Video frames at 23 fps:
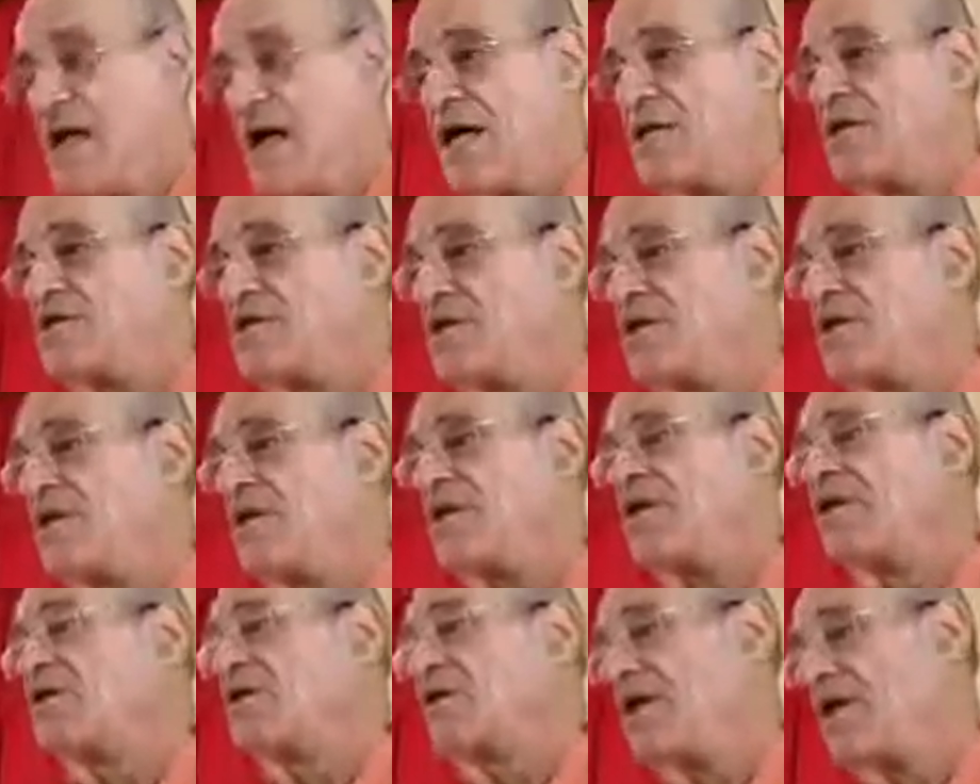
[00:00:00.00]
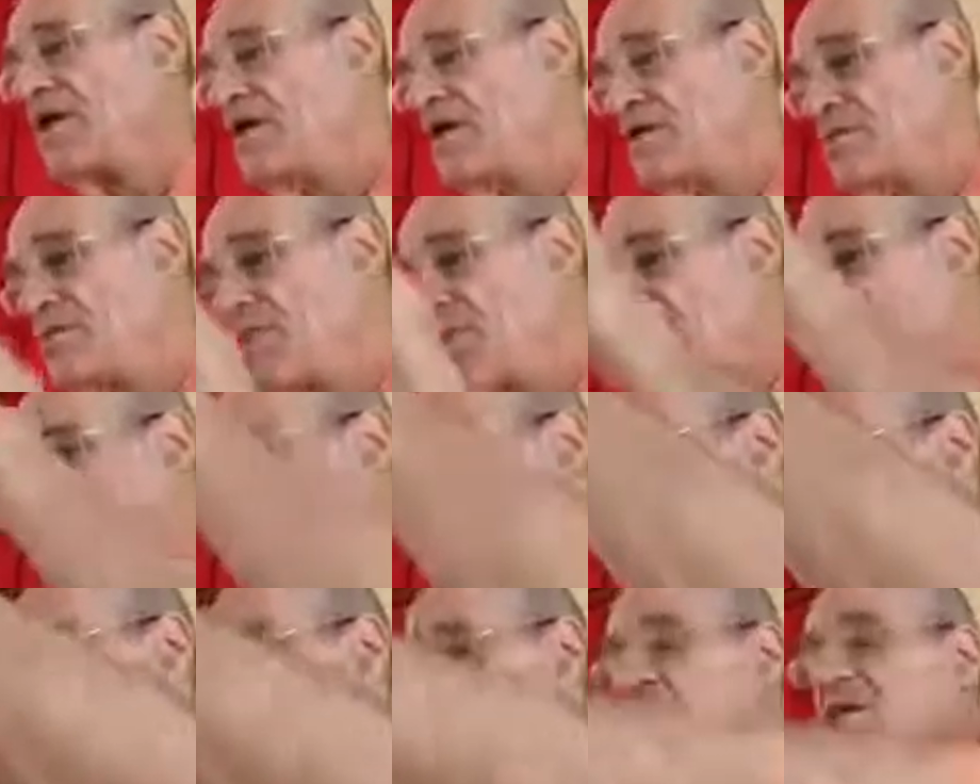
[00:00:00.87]
And so each
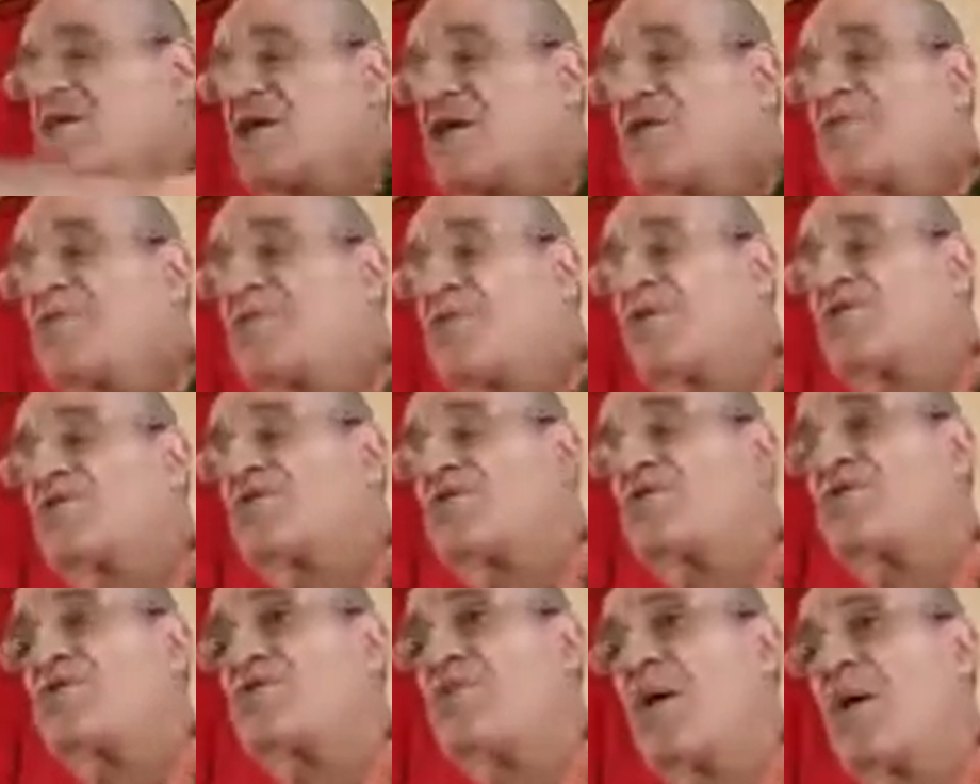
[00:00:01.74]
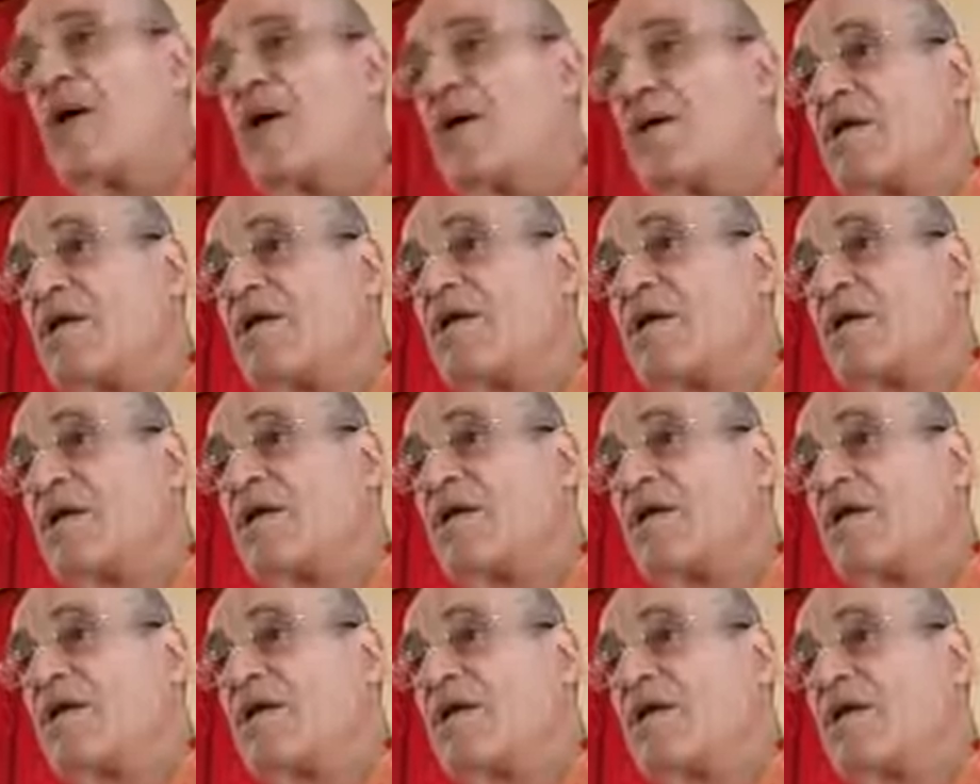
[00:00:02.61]
person takes the other person's part.
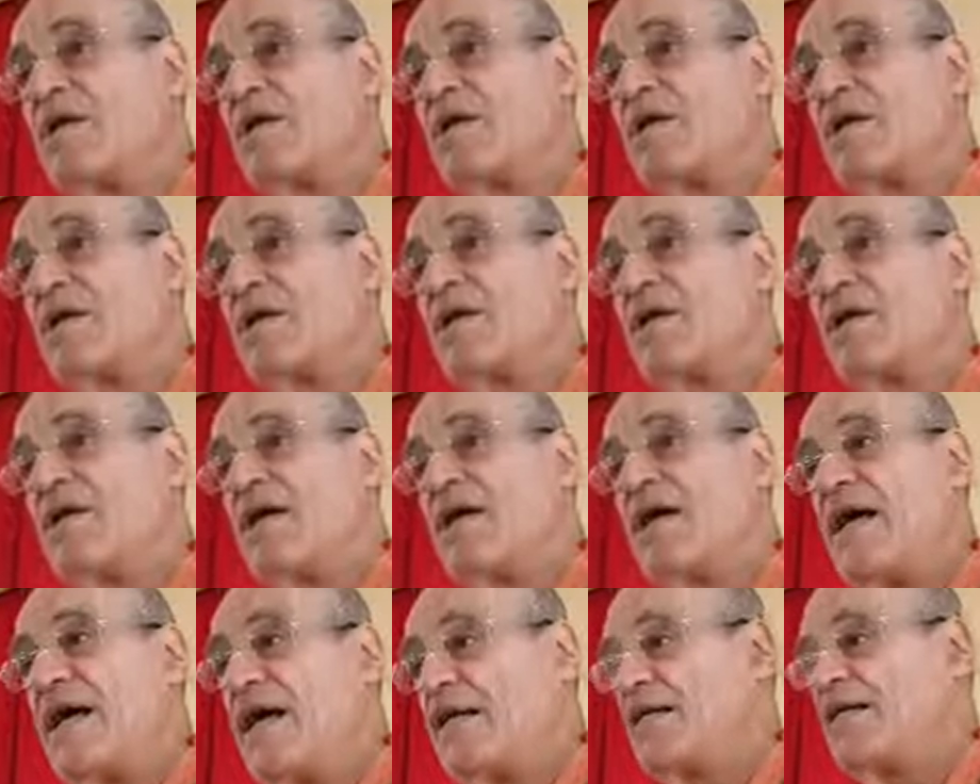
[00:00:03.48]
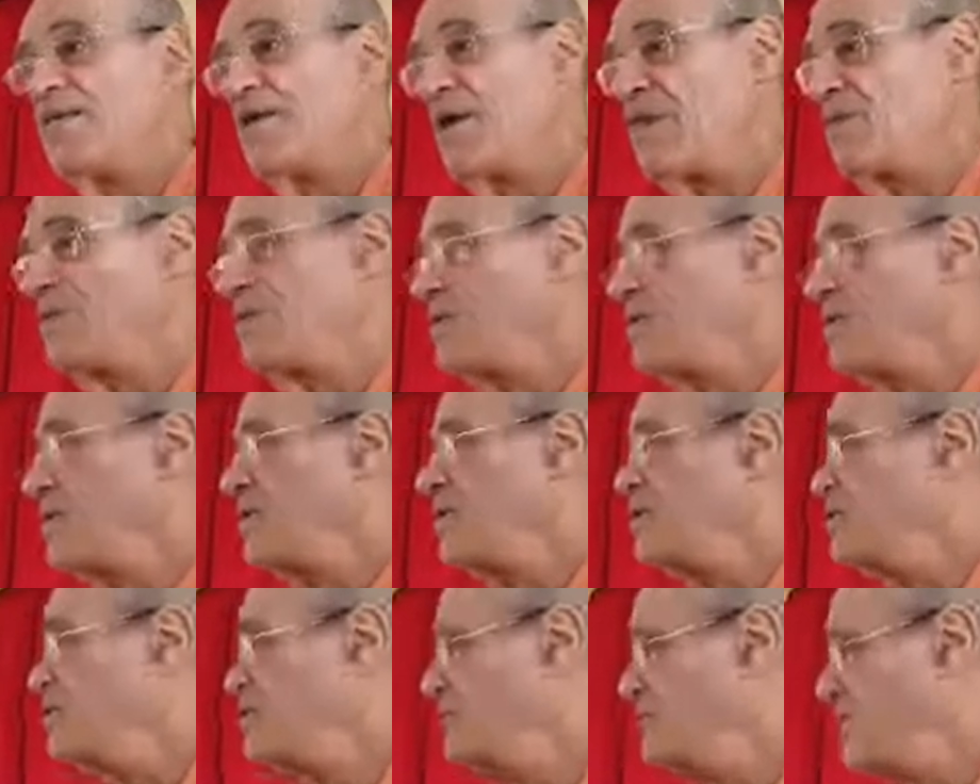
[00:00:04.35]
And they're able to
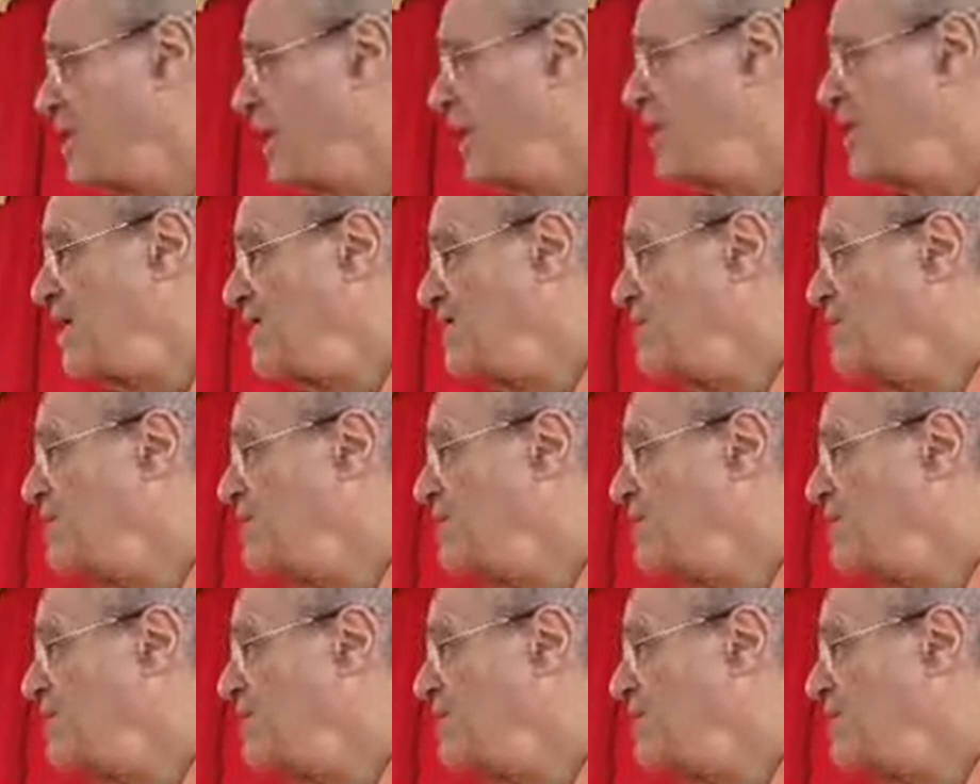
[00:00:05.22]
understand,